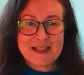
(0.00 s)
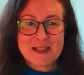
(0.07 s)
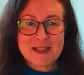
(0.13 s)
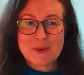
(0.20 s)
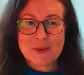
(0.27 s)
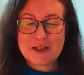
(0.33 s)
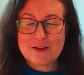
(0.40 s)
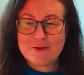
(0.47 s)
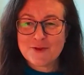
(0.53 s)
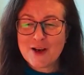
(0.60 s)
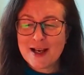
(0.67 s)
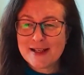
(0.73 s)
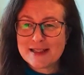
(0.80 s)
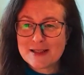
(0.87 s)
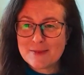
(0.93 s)
So we're going to
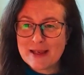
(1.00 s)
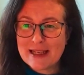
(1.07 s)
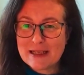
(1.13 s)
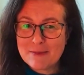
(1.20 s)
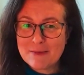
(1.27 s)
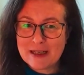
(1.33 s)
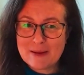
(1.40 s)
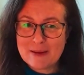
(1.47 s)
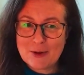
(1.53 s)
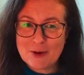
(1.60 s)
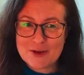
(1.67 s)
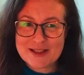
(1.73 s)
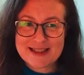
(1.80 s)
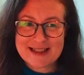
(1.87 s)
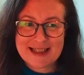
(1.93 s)
find some hidden money
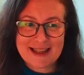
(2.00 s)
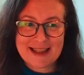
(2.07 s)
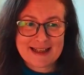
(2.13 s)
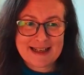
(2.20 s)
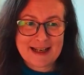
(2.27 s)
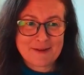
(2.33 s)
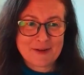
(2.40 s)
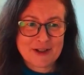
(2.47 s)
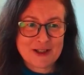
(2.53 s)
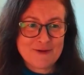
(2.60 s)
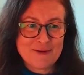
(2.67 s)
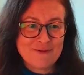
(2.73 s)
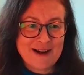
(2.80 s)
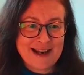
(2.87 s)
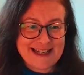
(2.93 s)
blocks together now. Are
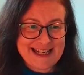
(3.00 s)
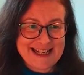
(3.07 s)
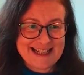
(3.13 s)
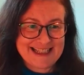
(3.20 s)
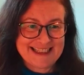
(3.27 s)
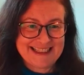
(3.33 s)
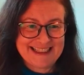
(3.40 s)
you ready?